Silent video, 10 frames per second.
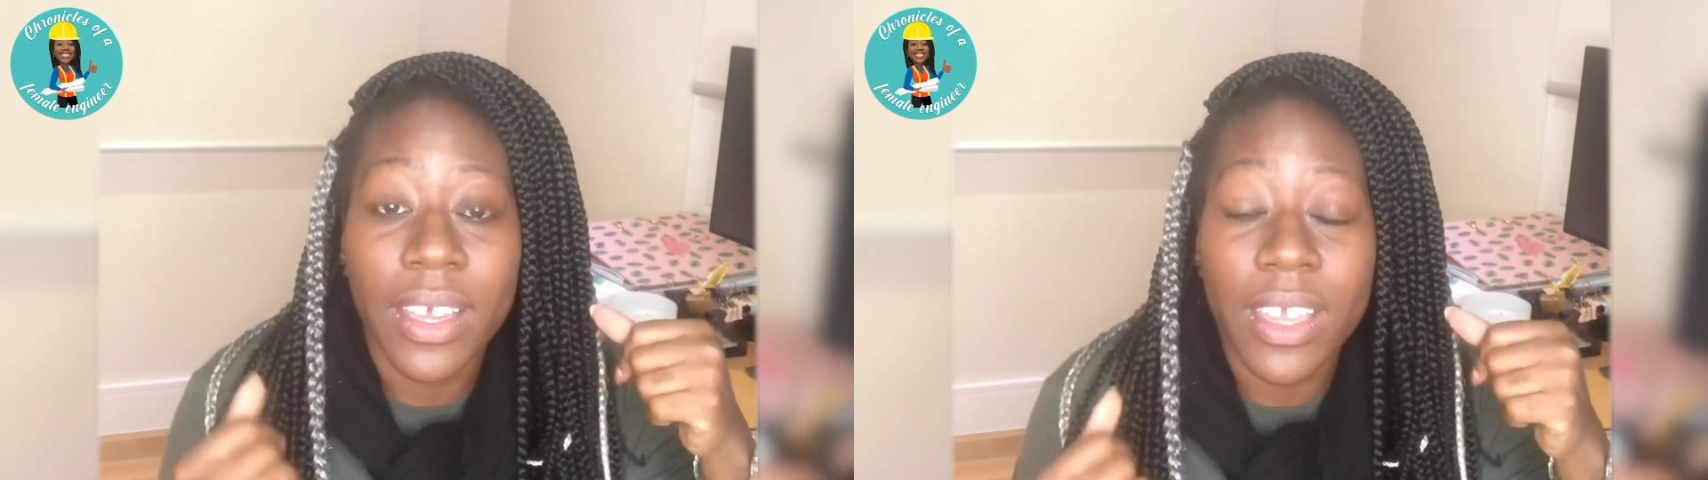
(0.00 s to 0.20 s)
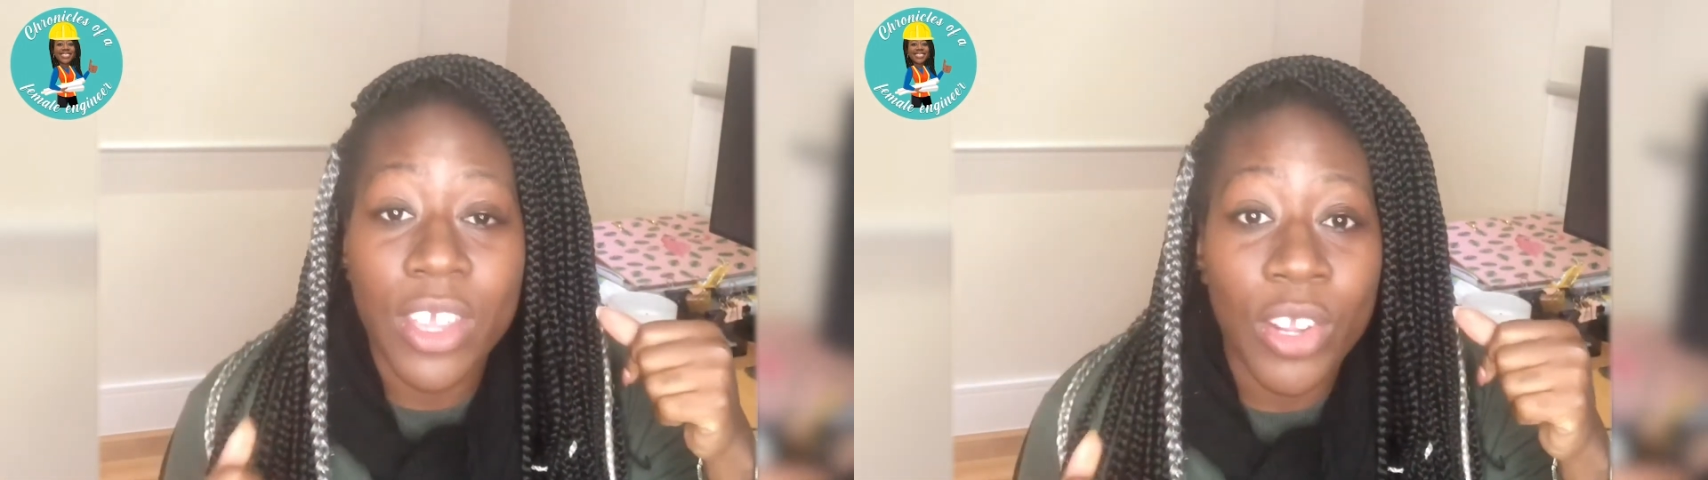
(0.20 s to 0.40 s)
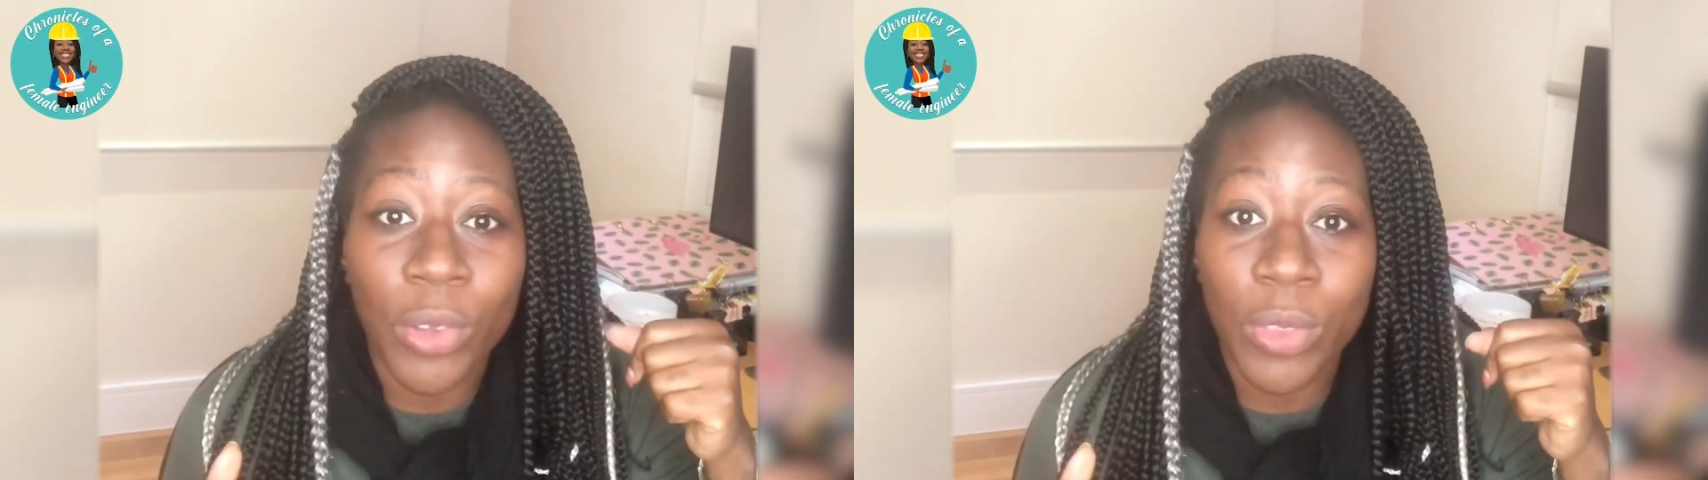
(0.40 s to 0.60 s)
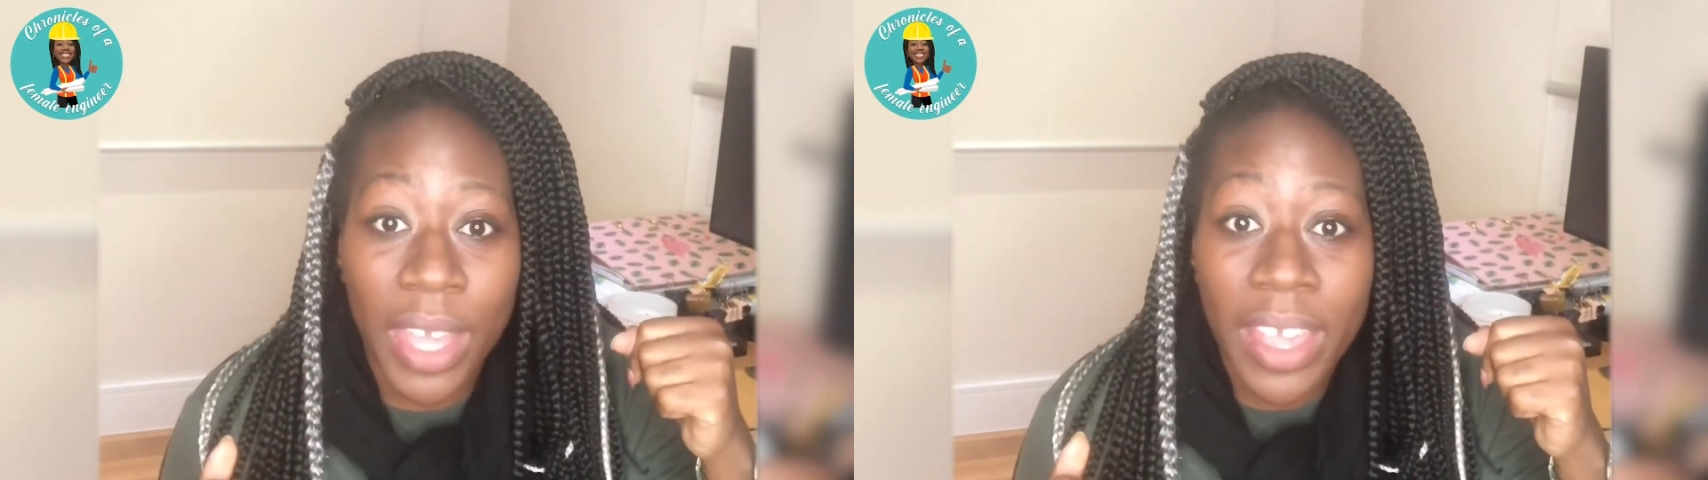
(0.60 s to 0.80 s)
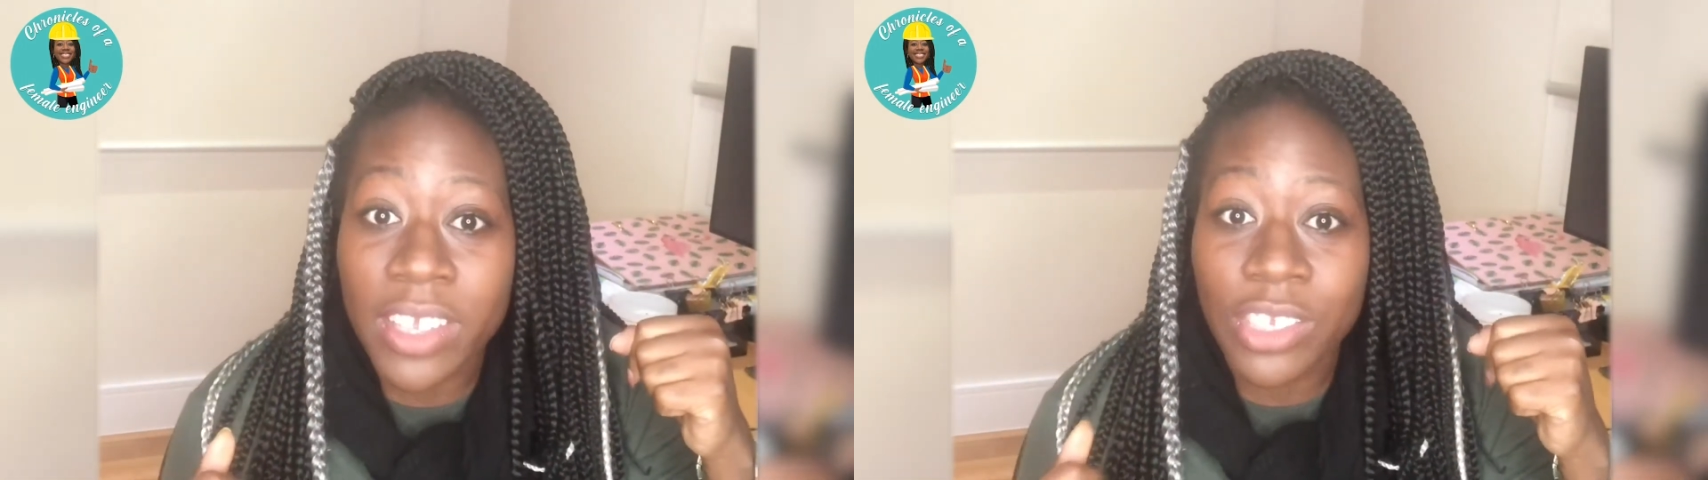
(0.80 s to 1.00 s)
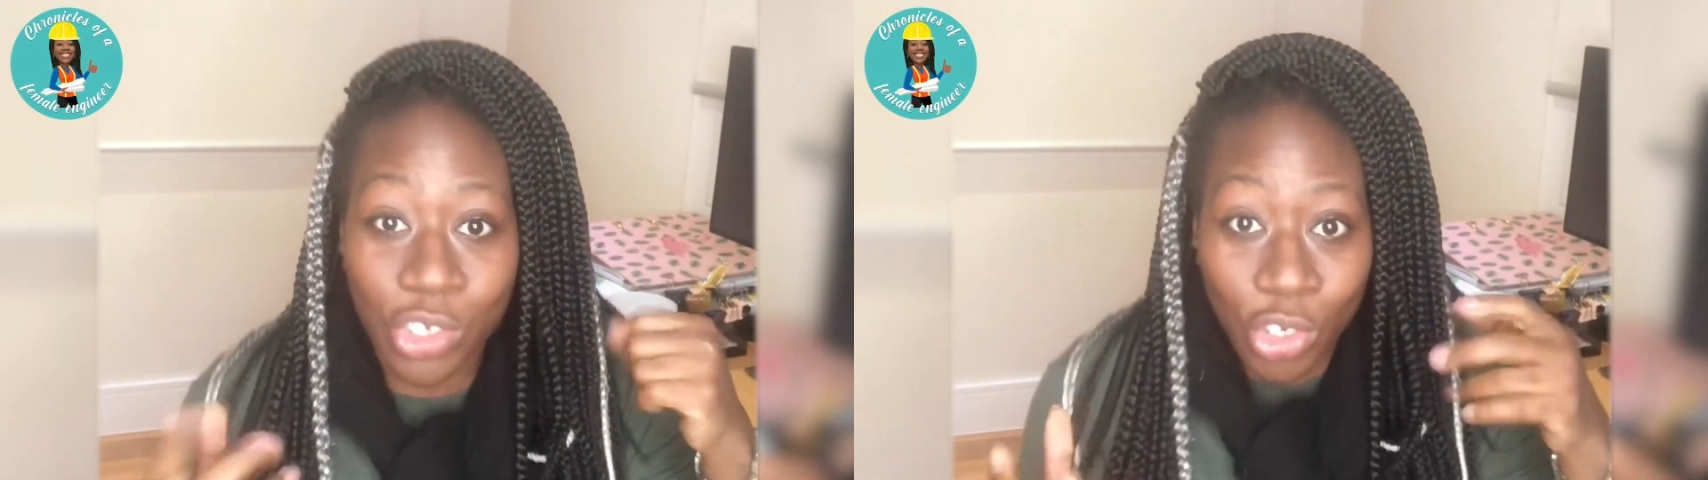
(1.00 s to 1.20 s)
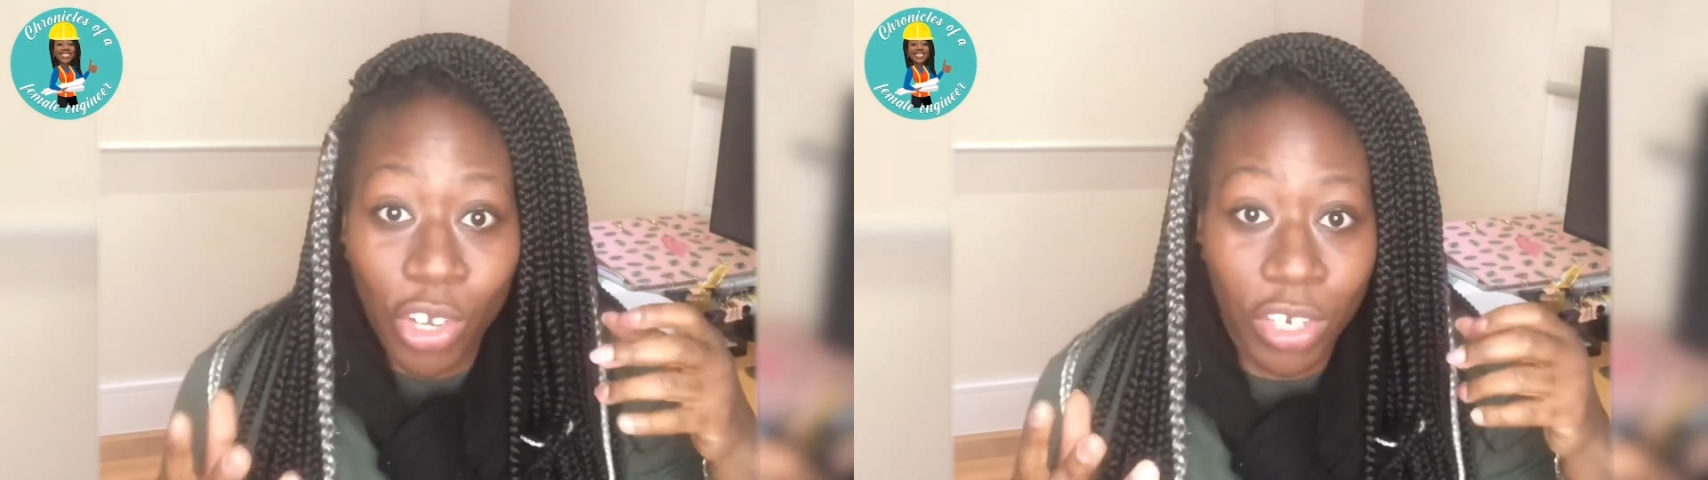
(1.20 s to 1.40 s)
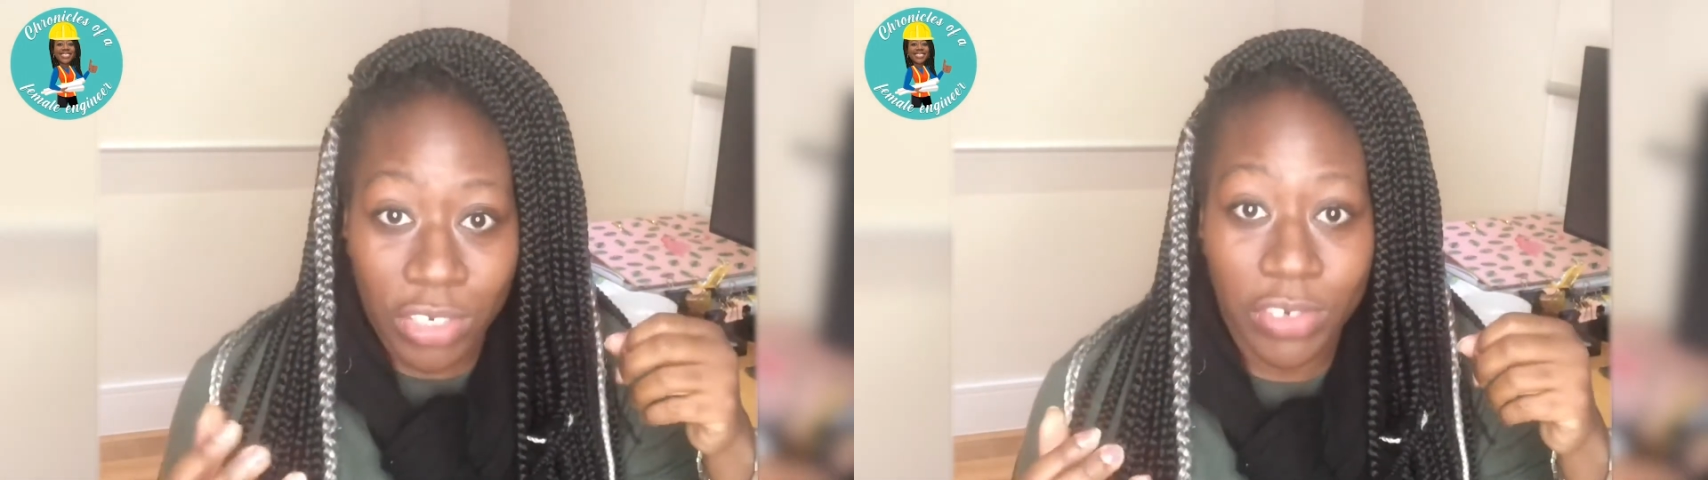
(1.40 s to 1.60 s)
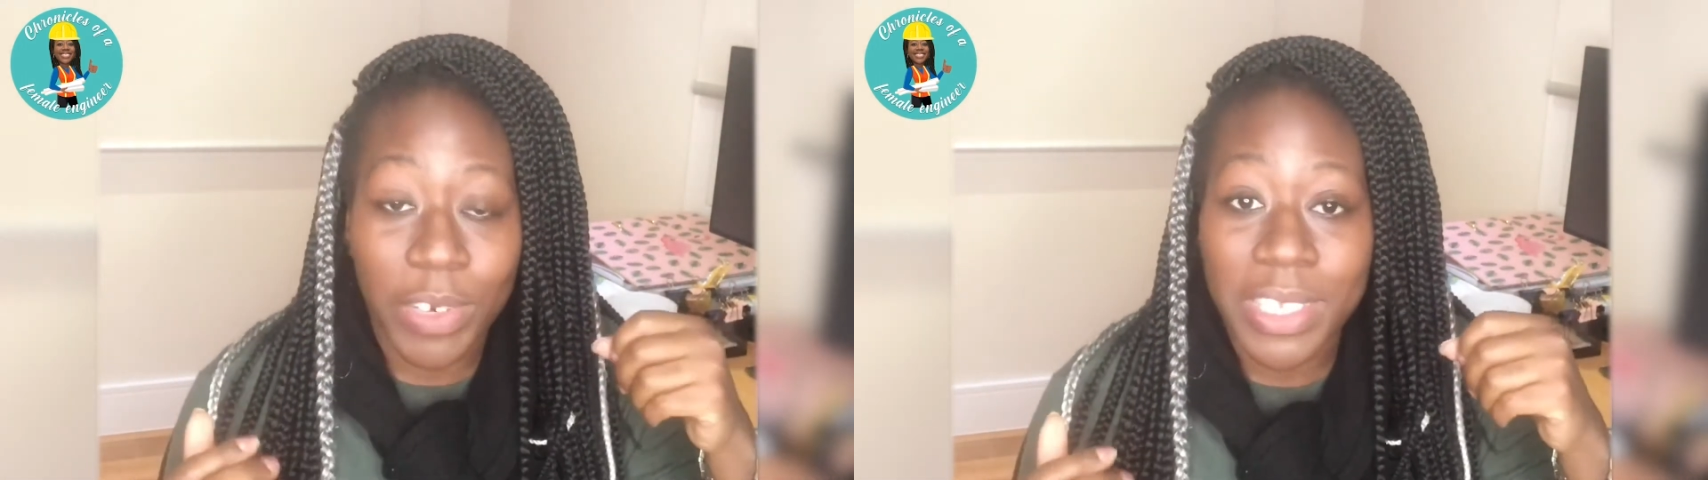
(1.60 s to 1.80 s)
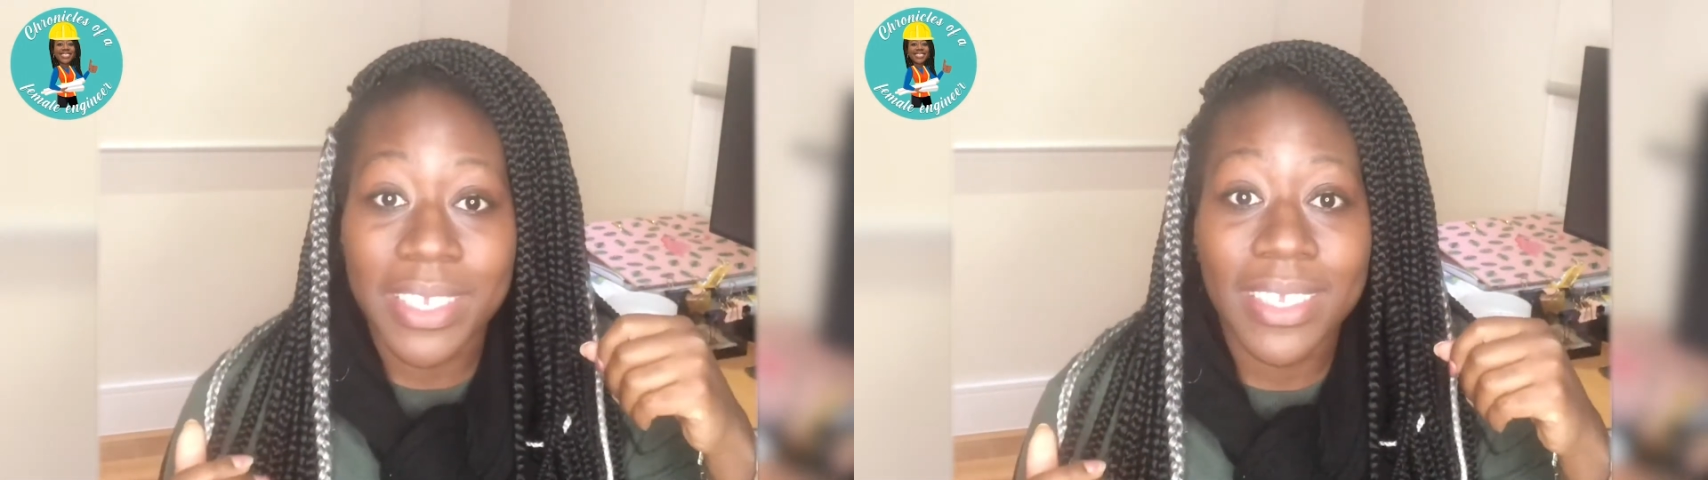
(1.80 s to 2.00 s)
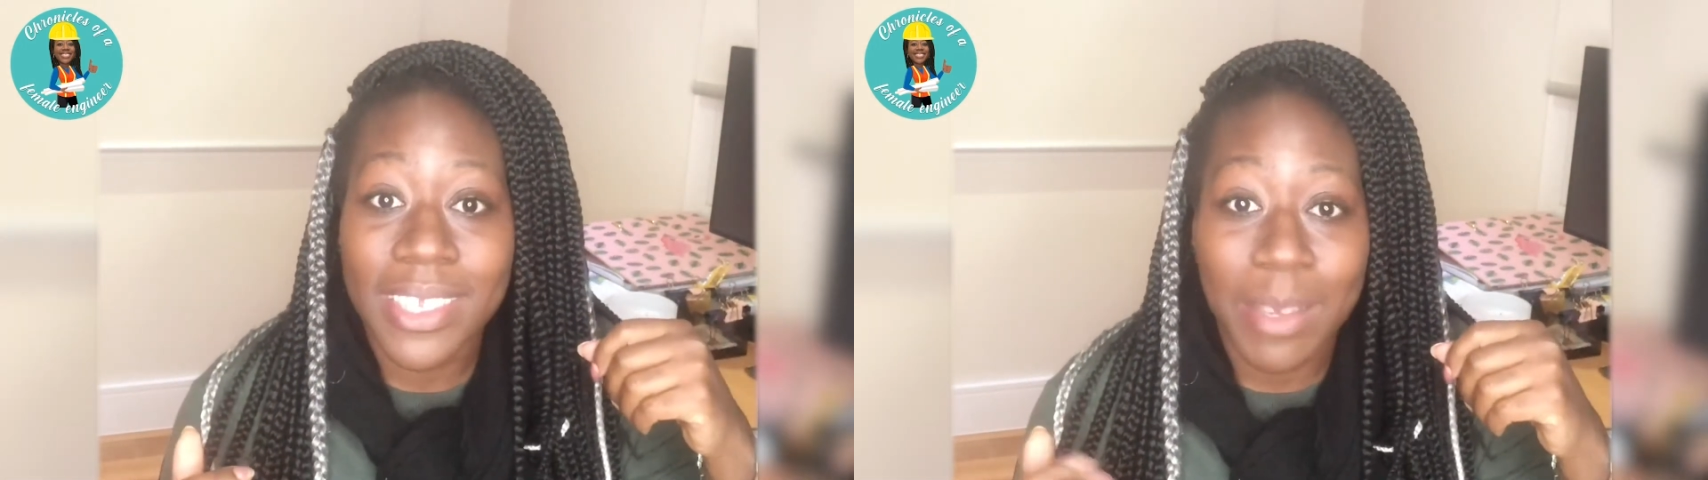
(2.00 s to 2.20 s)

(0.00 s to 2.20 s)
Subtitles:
they shock residents.